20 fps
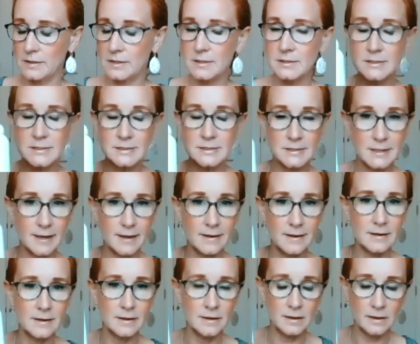The
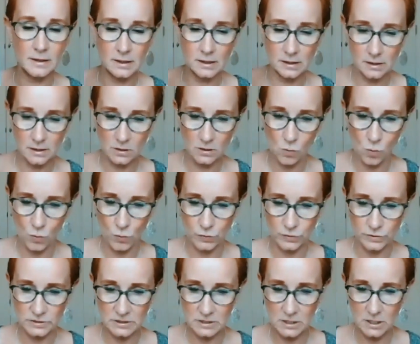skin healing
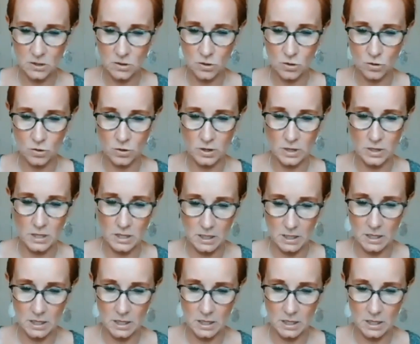oils in here are